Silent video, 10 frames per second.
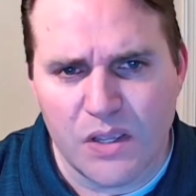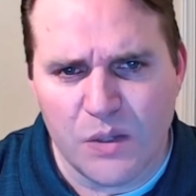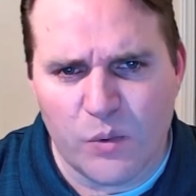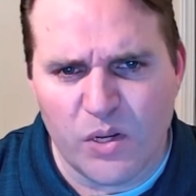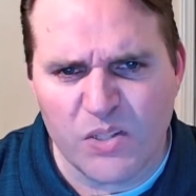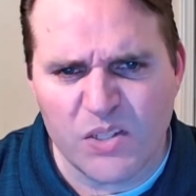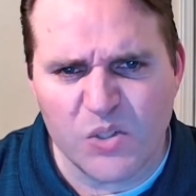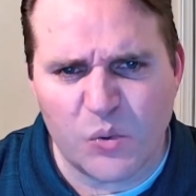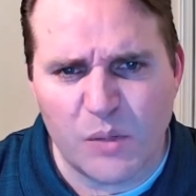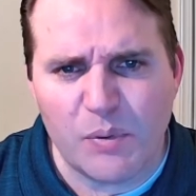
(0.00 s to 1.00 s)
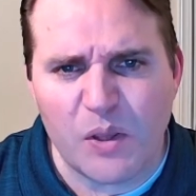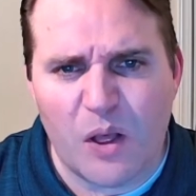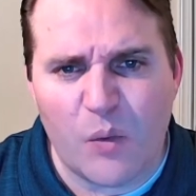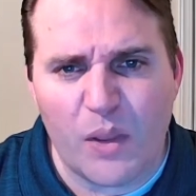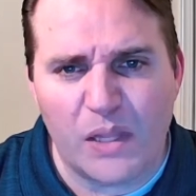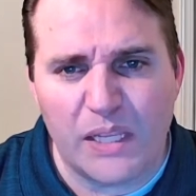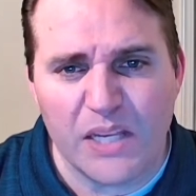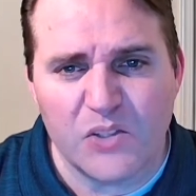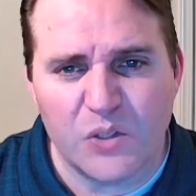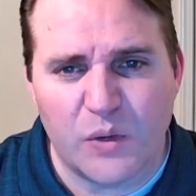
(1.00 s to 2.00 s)
"Where does this creepy hallway lead
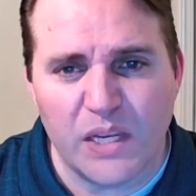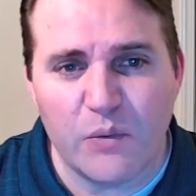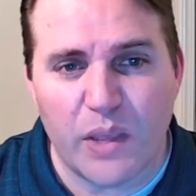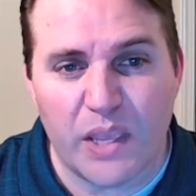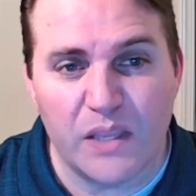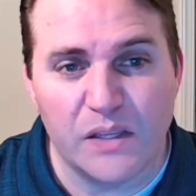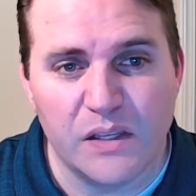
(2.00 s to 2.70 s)
to, anyway?